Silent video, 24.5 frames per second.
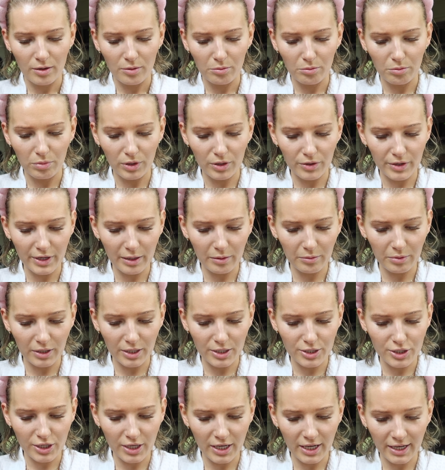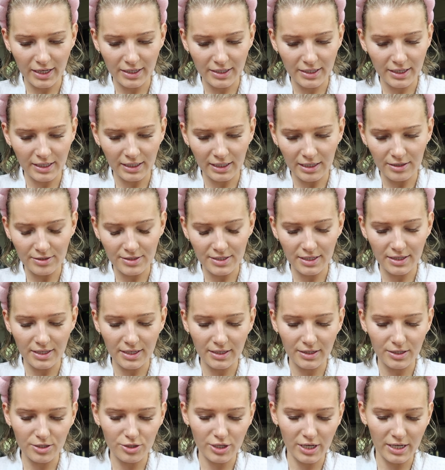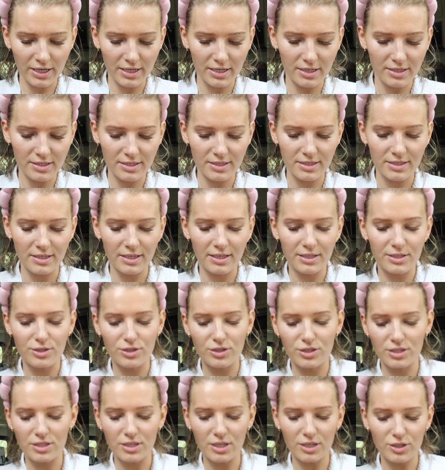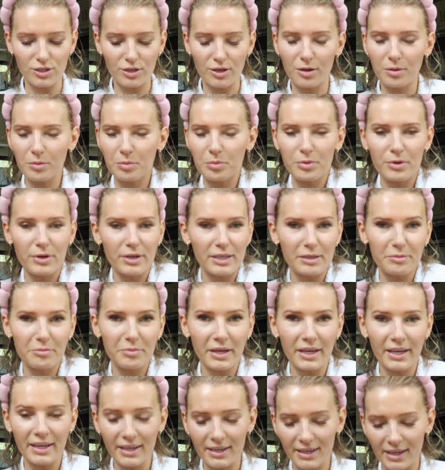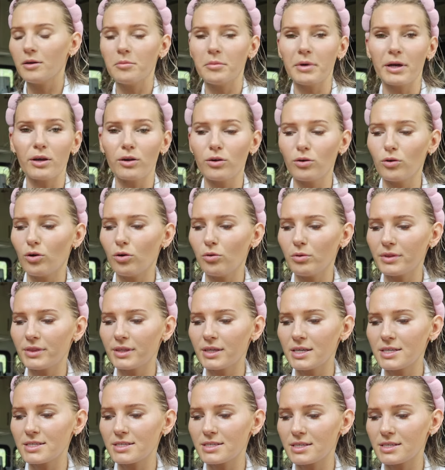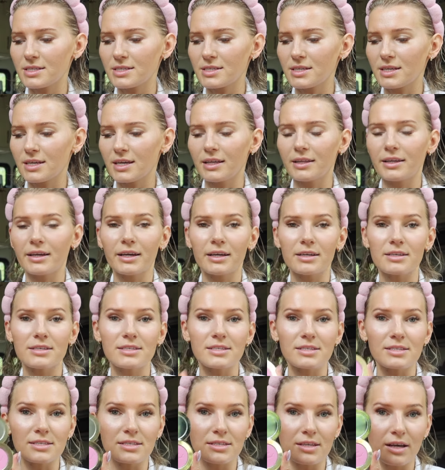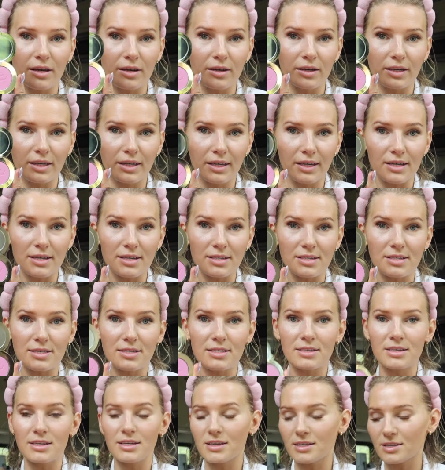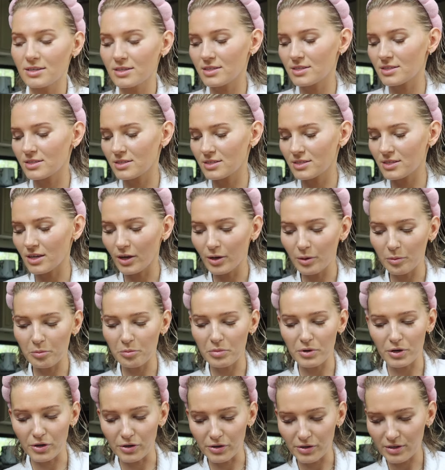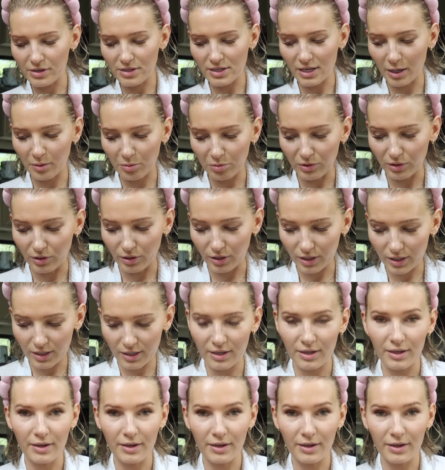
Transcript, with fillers: Blurring Blush Candy Clouds, I think the shade is. It's such a pretty pink. My goal with this is to get like a sun-kissed, sunburnt type look.